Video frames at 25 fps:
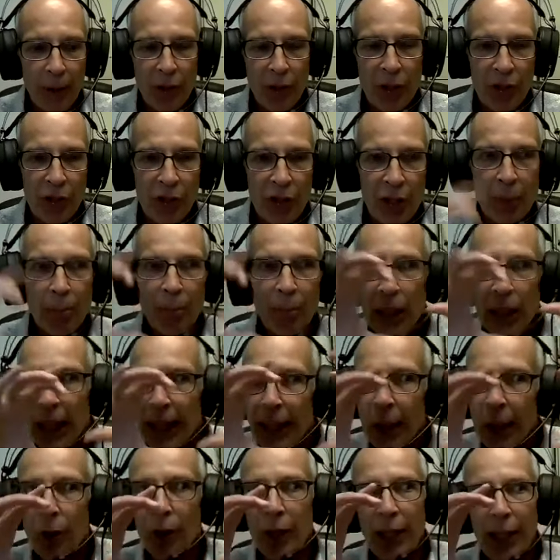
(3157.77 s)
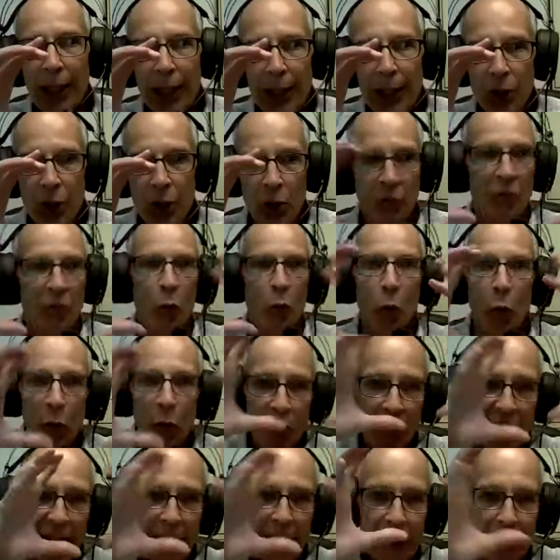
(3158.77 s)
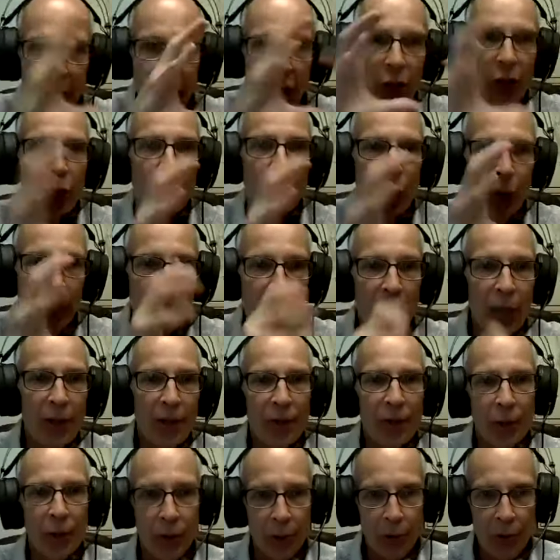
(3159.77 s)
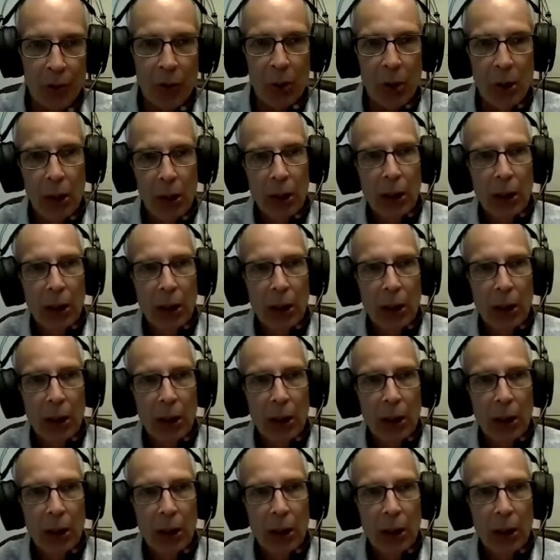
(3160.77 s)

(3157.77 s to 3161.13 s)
the similarities of all the adductor muscles.